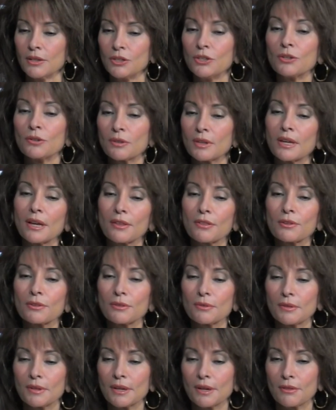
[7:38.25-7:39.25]
you know the
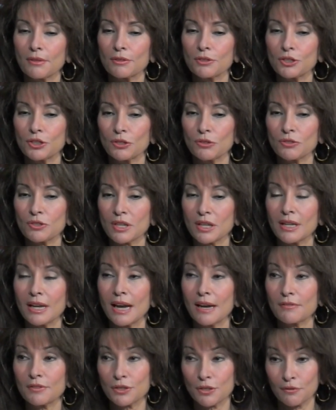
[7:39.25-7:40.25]
other the other shows that
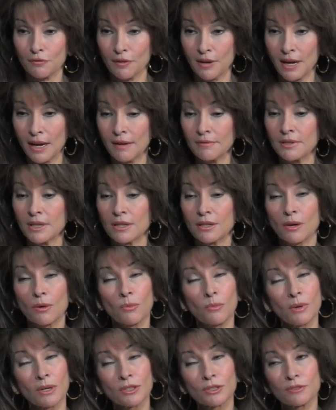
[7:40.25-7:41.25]
have survived and
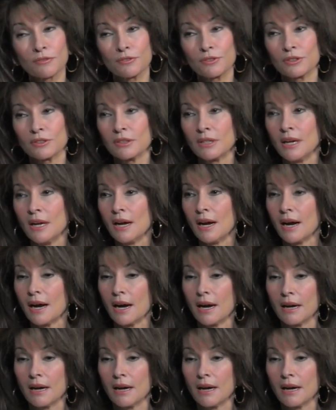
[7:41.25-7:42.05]
are wonderful yeah.